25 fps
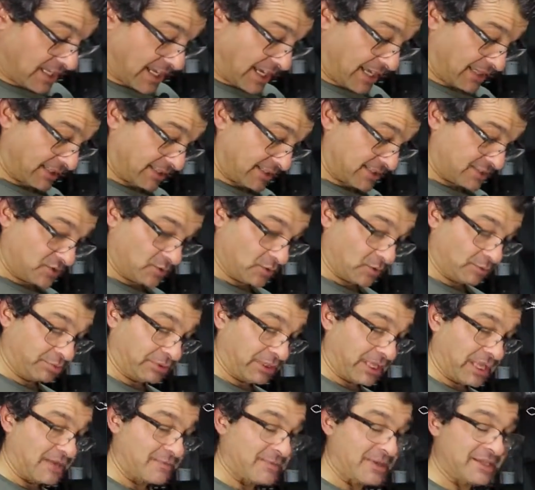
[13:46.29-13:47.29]
I like to
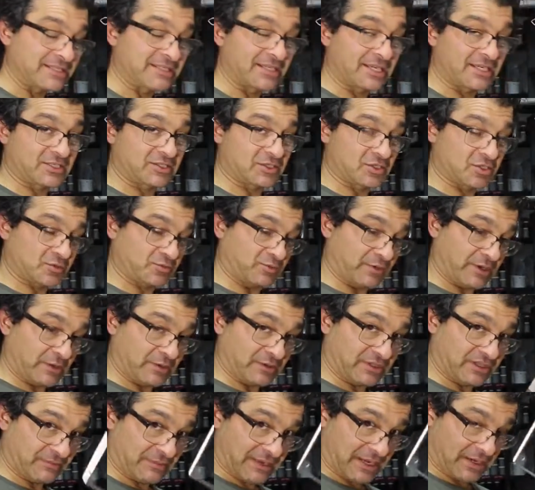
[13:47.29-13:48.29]
apply my texture spray
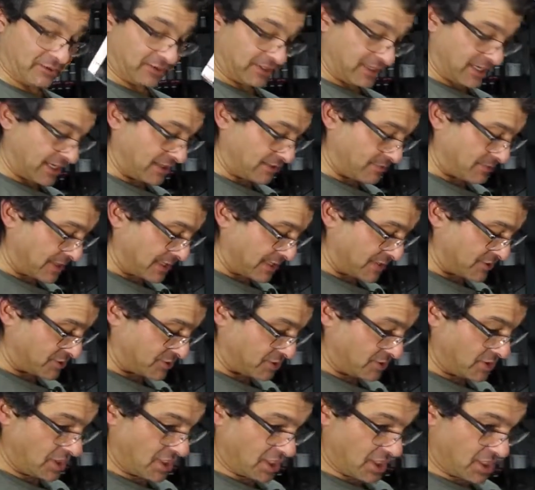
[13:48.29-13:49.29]
with a mouth
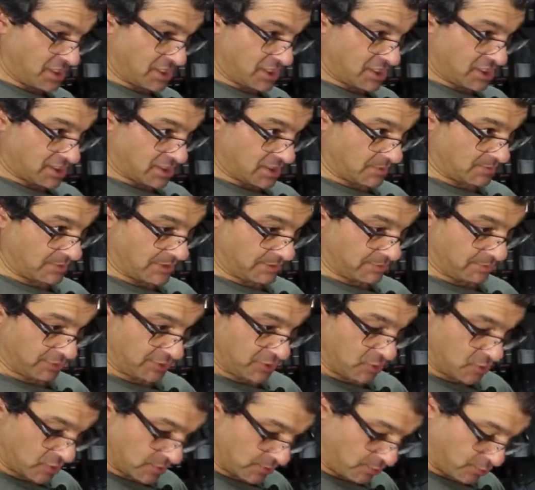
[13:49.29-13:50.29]
atomizer. Some people
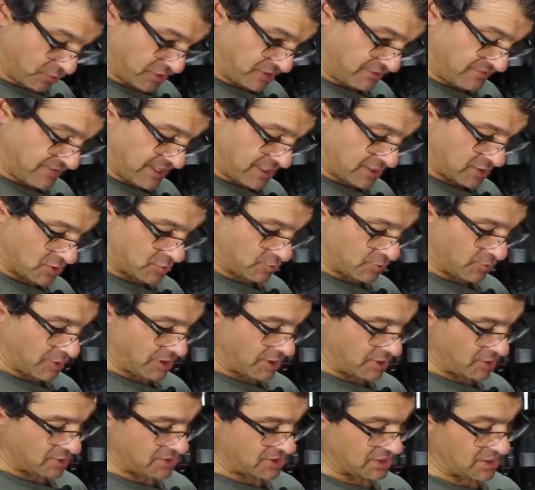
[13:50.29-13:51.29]
use a pre-valve
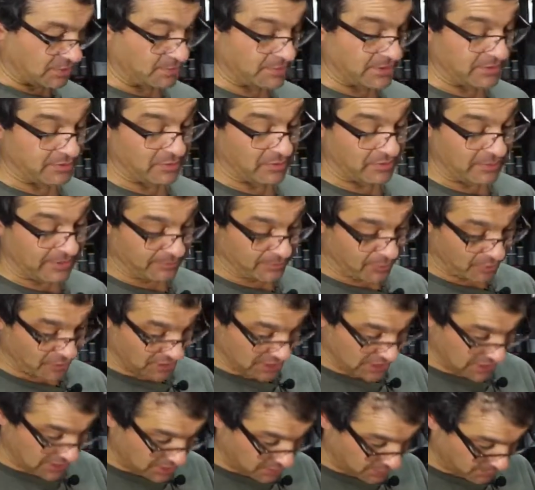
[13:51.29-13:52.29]
sprayer. Some people may put
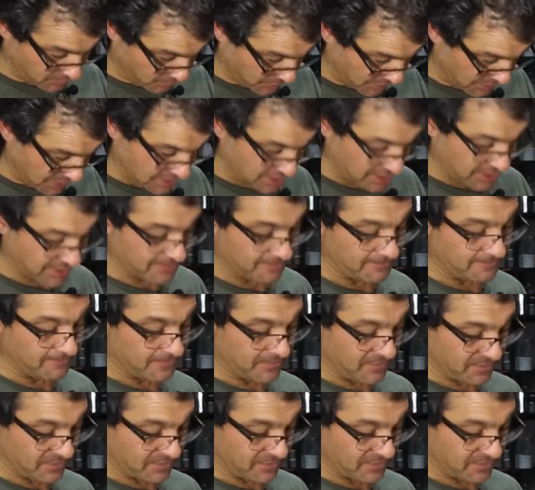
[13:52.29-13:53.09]
it in a spray gun.